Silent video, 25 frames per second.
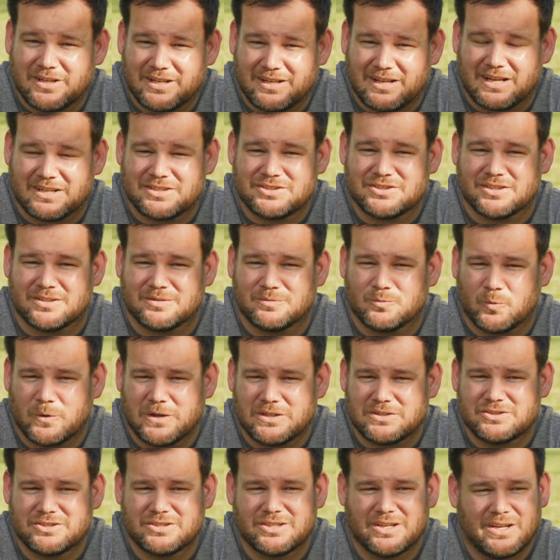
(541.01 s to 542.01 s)
connection,
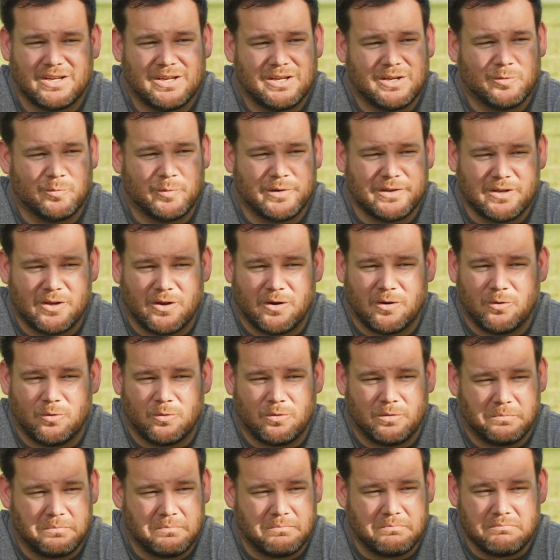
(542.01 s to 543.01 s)
which we
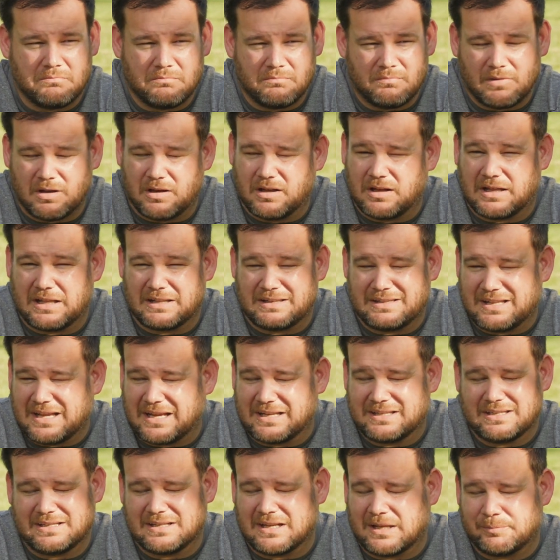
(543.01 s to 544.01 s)
know
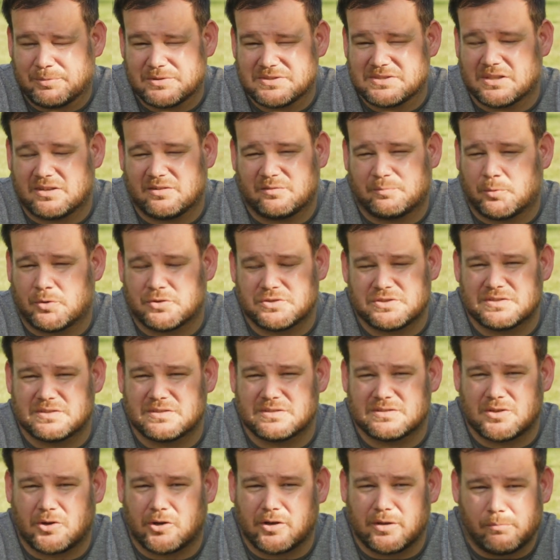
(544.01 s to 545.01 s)
99% uh, of
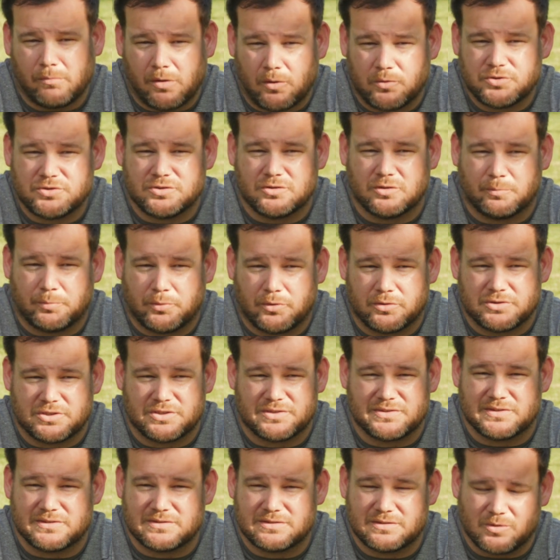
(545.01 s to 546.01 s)
purchases are emotional
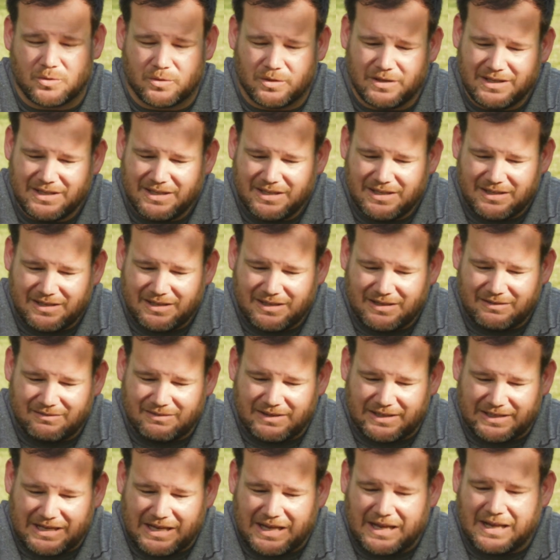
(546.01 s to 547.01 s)
purchases. So,
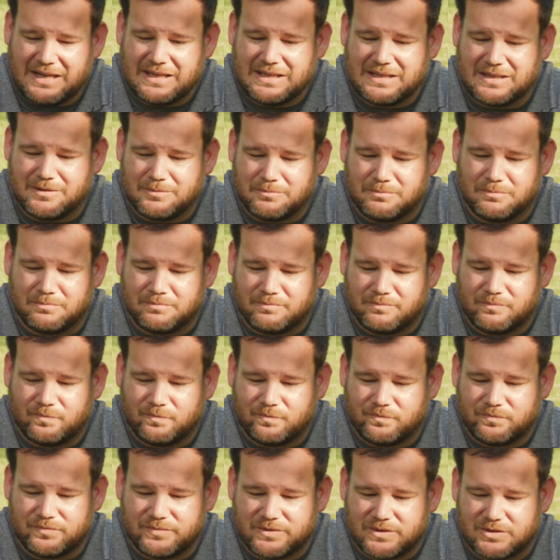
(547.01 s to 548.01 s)
like, I am
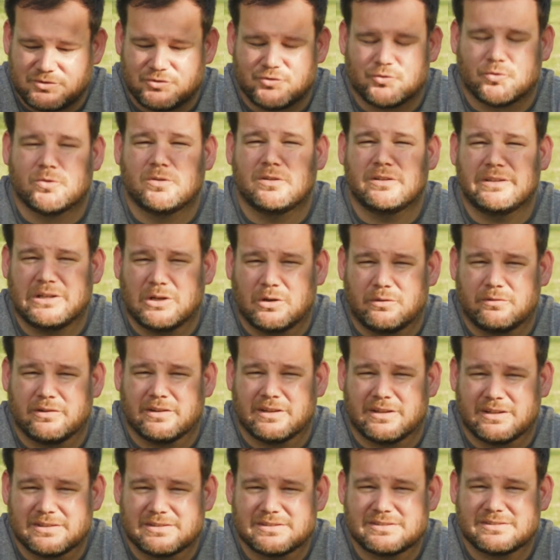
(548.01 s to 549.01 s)
drooling over
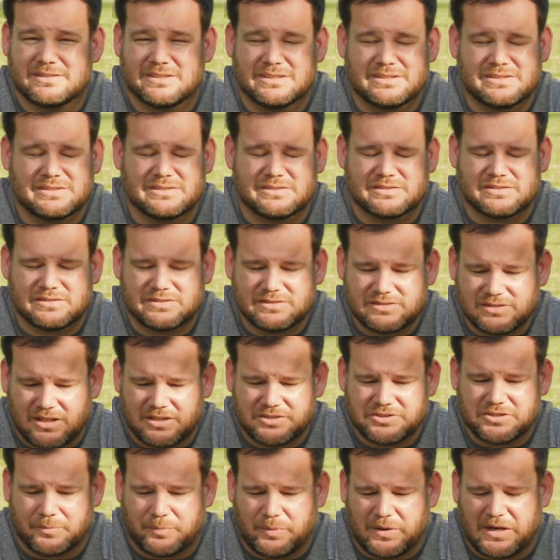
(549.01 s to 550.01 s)
this. This is
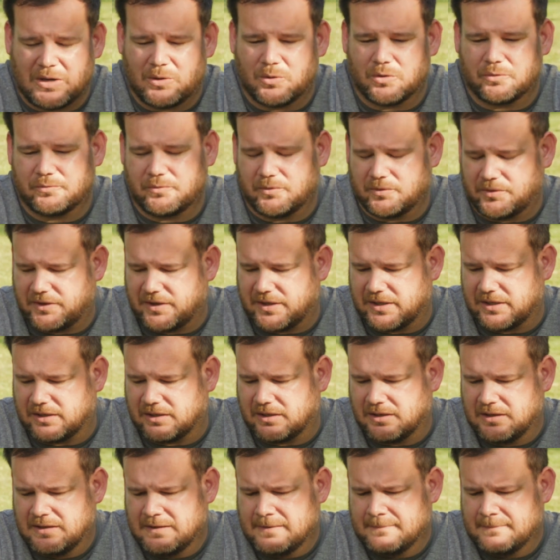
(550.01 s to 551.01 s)
such a powerful thing.
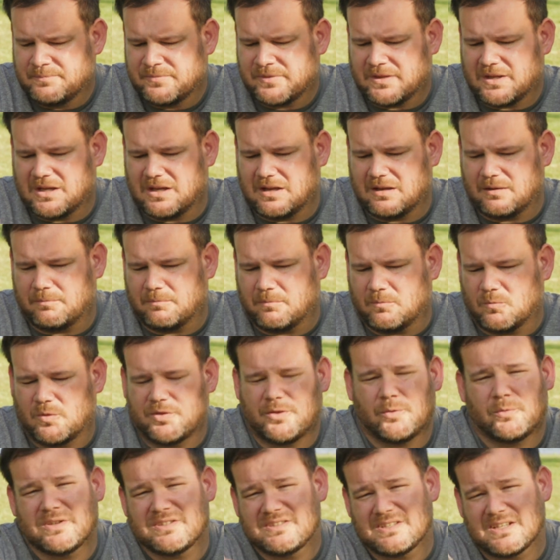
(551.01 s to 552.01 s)
Um,
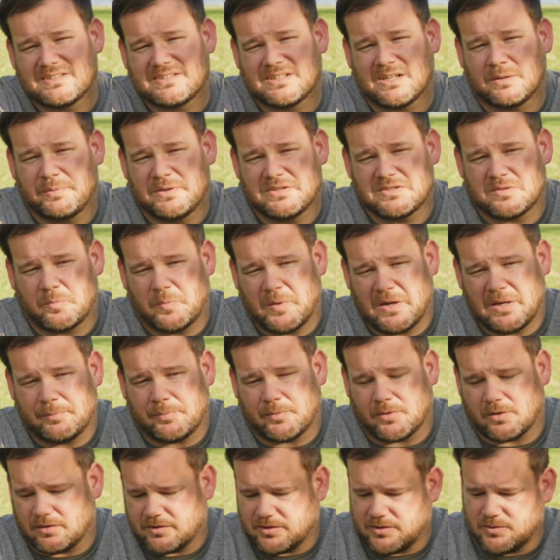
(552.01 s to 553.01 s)
the reason I said a piece of
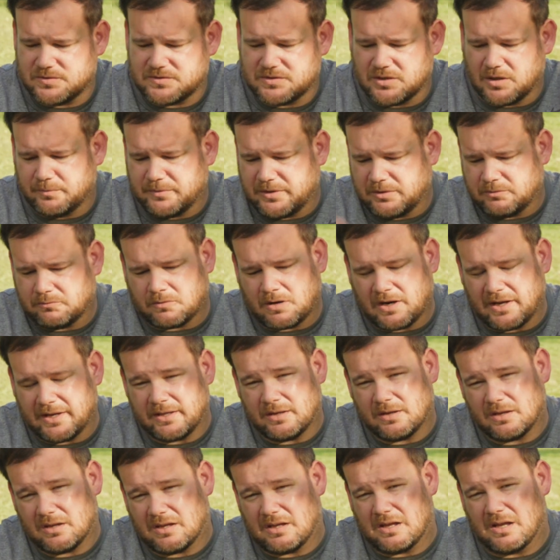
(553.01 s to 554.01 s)
paper, you saw me
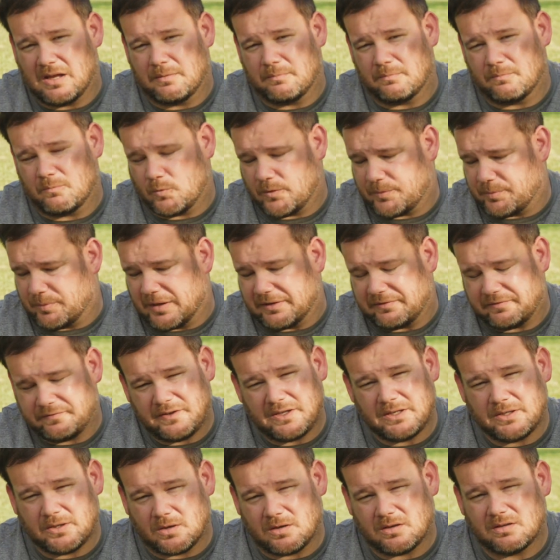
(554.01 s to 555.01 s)
write on with my
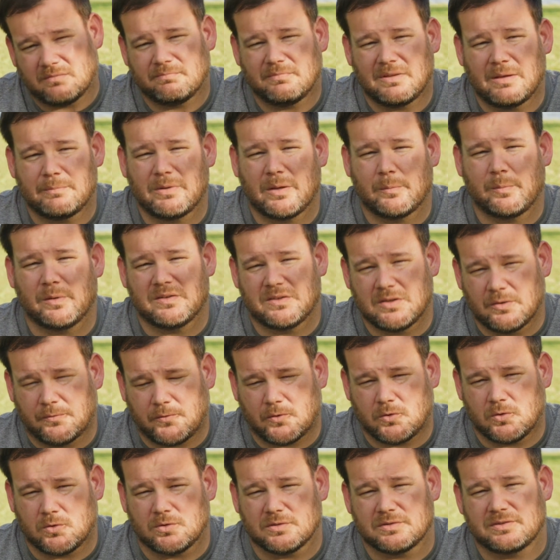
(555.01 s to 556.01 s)
finger. That may be
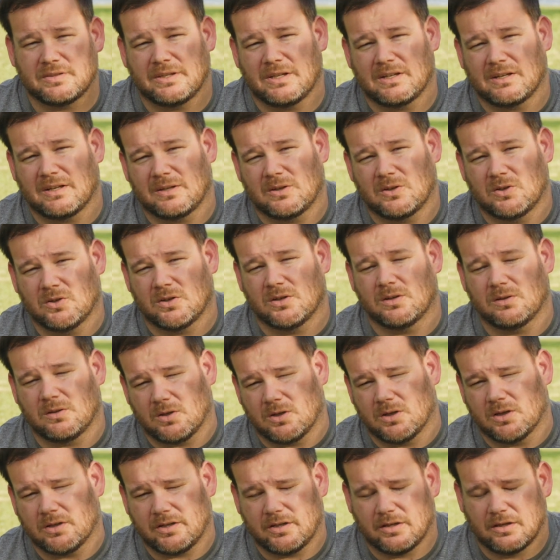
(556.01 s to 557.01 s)
difficult to get a good
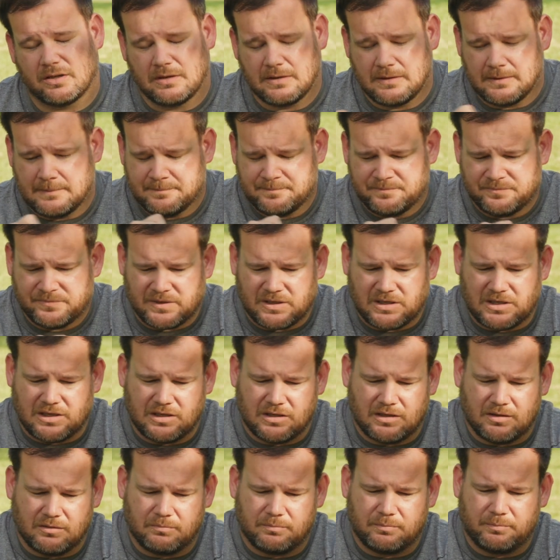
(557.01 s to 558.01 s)
look
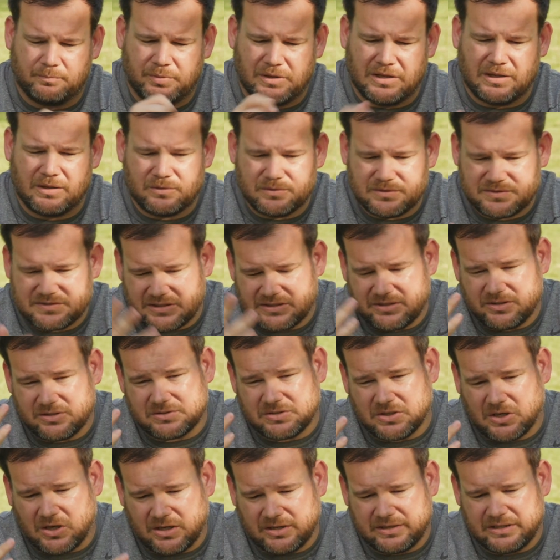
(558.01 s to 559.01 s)
uh, but I was sitting here
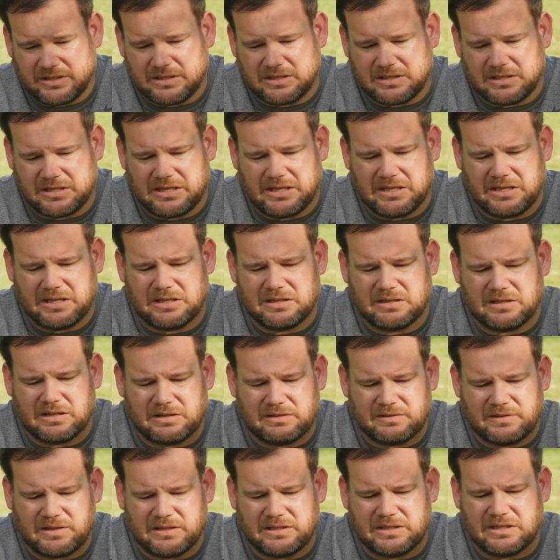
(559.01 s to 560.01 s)
talking and,
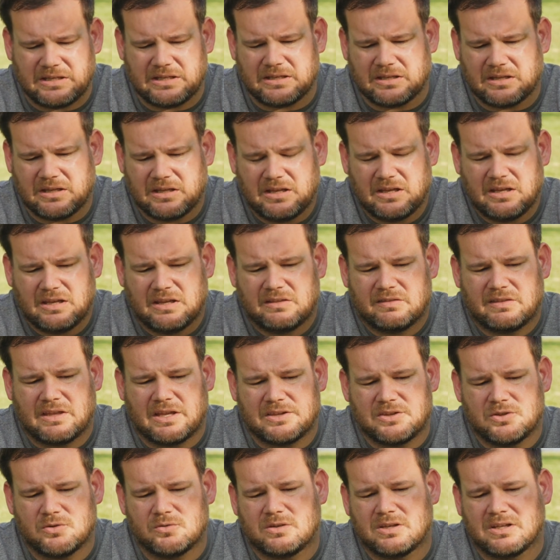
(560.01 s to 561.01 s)
and thinking
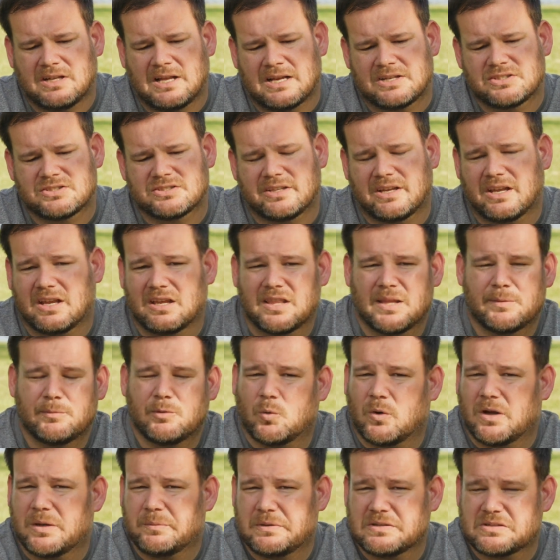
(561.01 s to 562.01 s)
that you could actually hand them a
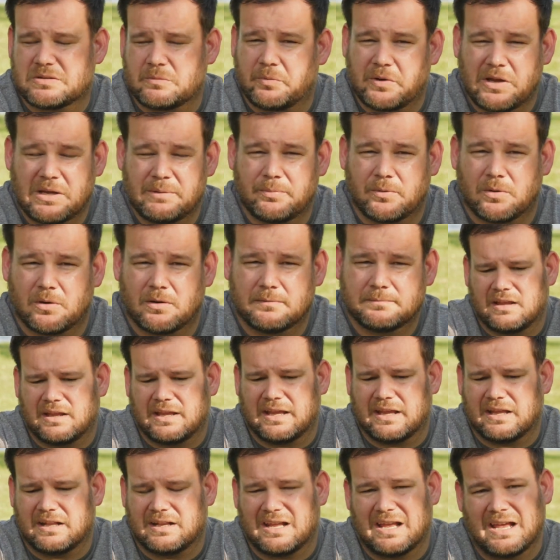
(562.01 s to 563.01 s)
white piece of paper
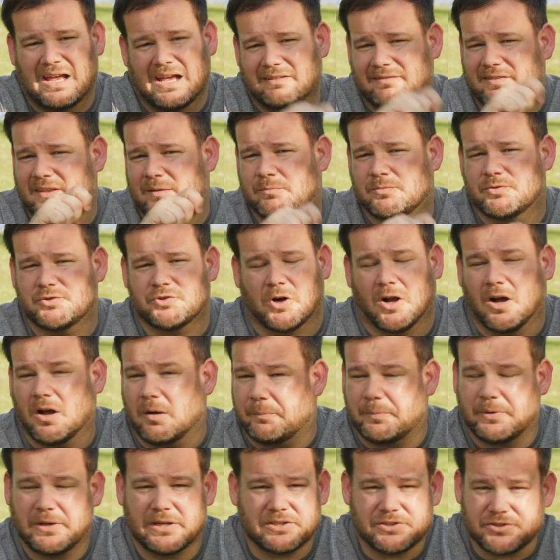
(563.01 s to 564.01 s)
and have them draw a
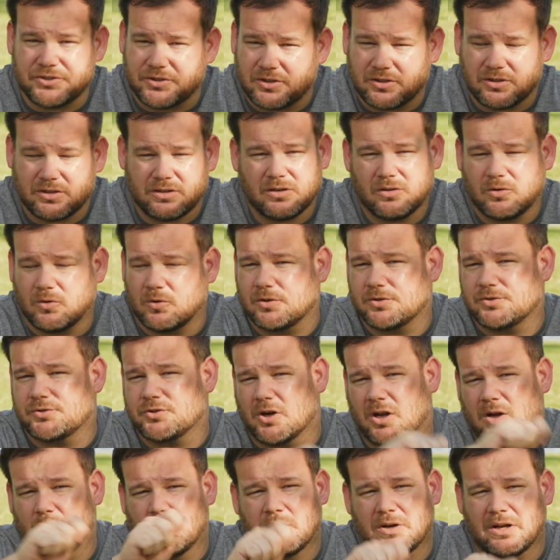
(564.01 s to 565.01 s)
picture or
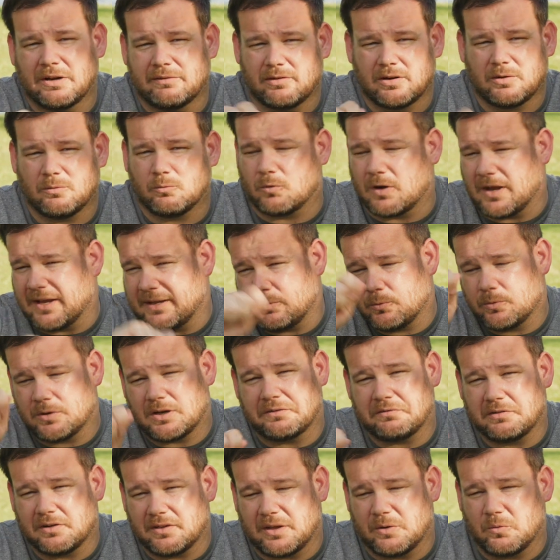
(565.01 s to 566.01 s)
draw whatever, write
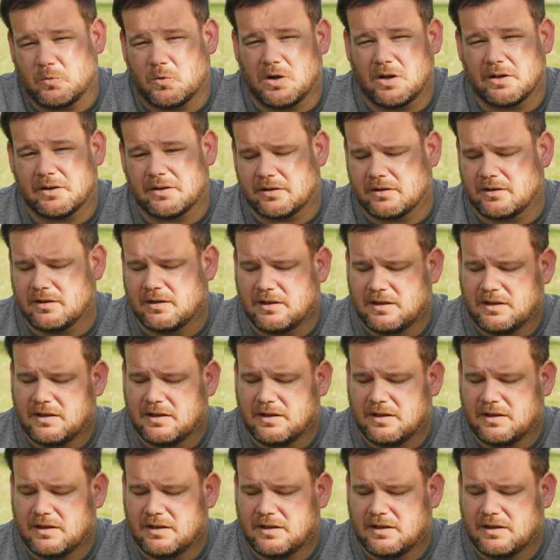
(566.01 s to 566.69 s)
whatever they wanted,